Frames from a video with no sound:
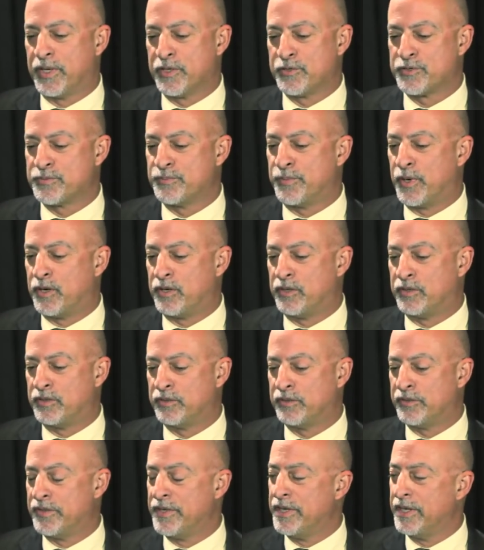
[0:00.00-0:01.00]
a
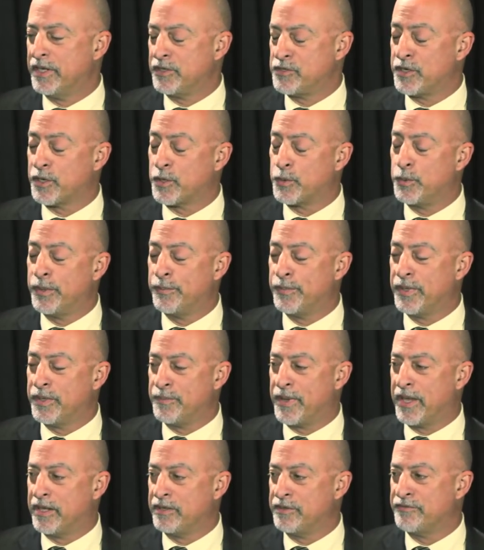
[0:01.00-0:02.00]
small niche
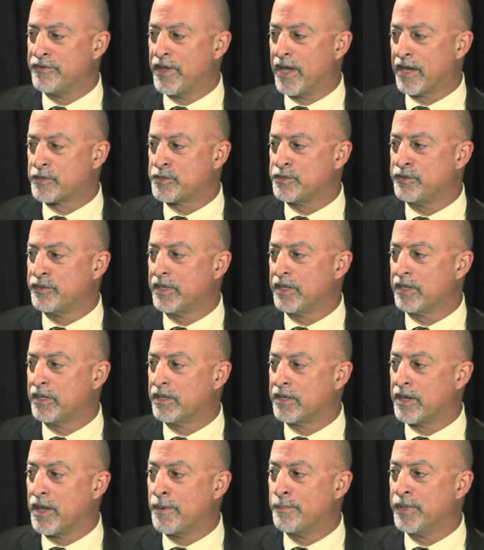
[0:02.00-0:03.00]
equipment
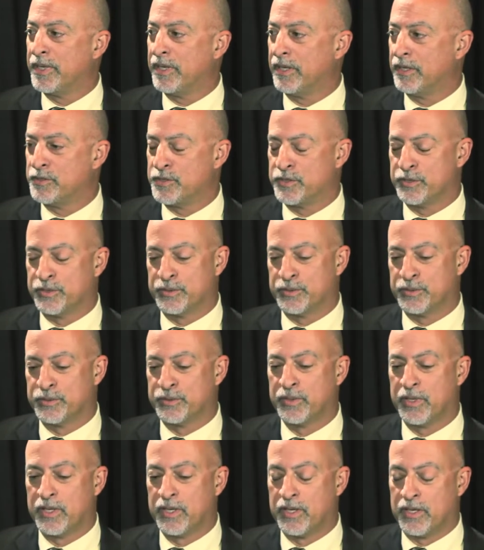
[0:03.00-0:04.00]
manufacturing company
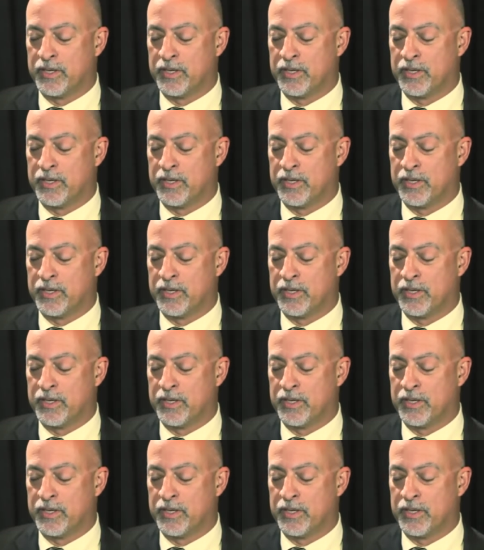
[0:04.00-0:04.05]
to